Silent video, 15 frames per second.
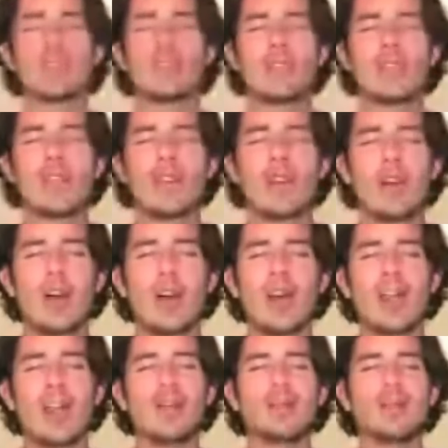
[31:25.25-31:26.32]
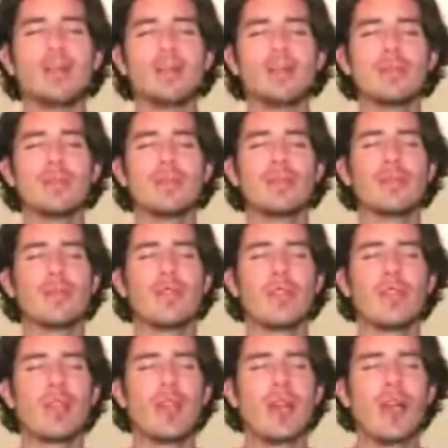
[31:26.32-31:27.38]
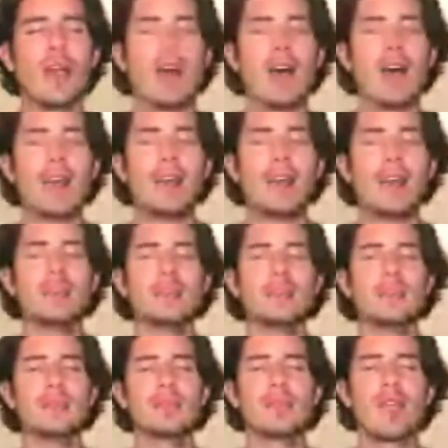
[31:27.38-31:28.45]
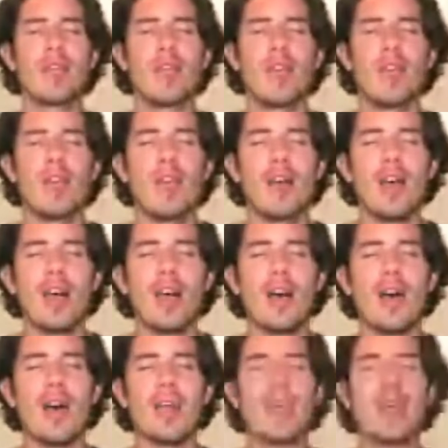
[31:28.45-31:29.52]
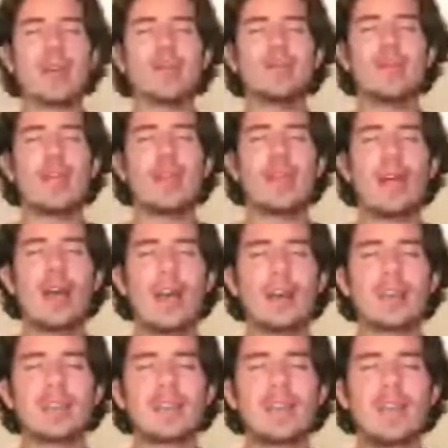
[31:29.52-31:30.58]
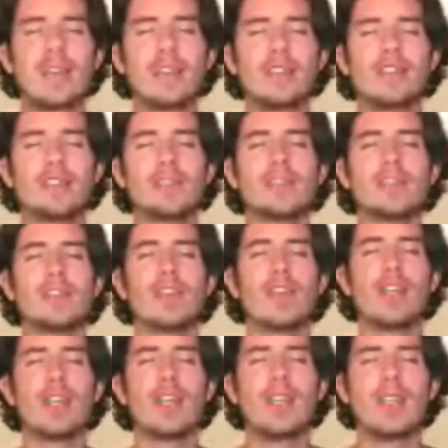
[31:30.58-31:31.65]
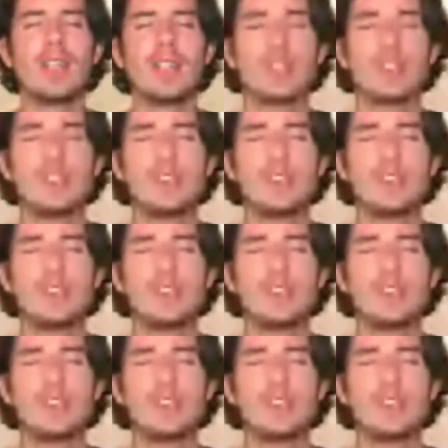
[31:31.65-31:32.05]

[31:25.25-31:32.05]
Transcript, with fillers: I am, I am my higher self descending to my body.